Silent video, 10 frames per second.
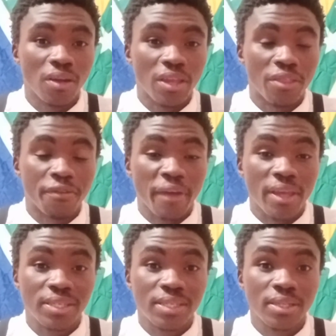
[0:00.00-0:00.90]
in the
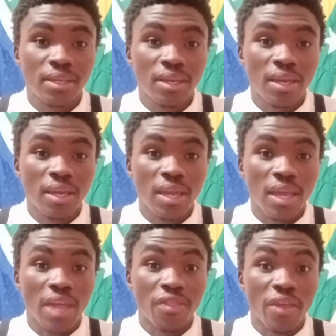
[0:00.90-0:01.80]
face,
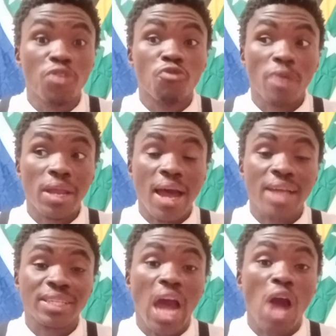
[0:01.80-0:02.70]
and then you
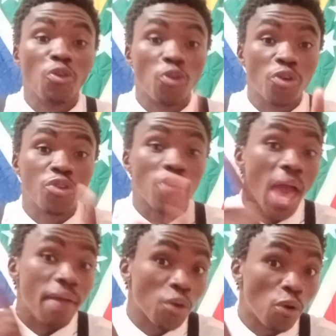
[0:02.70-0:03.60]
realize how good you
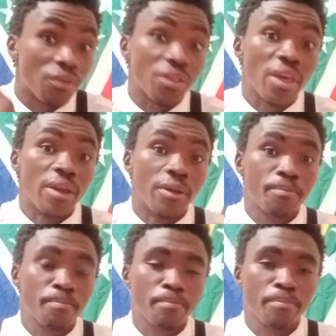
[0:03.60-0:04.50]
have it over there.
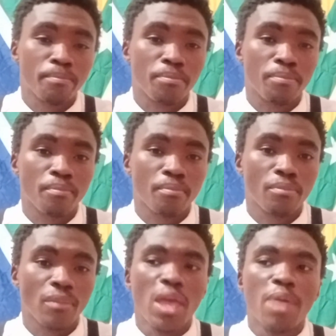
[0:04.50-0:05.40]

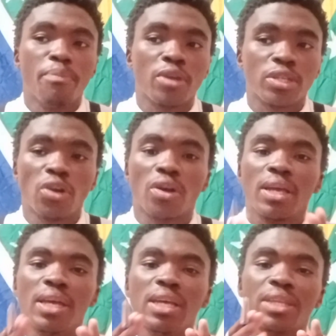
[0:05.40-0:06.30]
Because
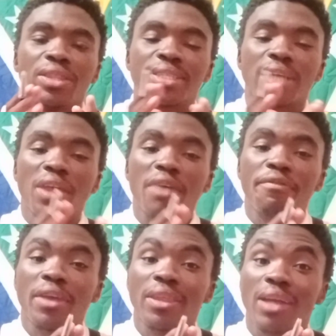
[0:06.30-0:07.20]
look, the South
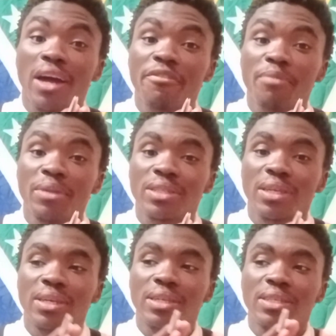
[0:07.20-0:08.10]
African government
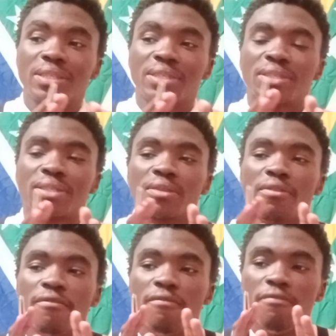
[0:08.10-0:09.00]
is
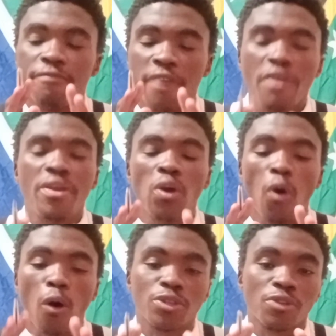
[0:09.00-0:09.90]
very
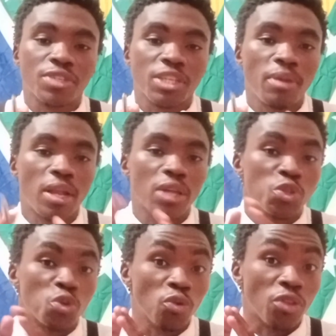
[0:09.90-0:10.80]
also similar
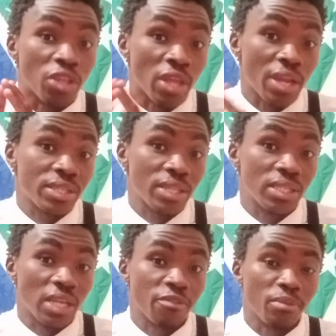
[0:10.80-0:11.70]
to the United
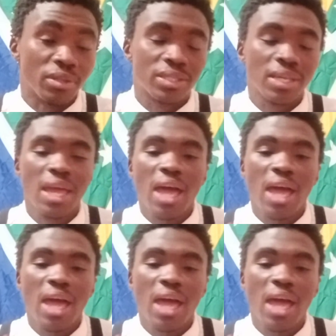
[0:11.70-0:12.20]
States government.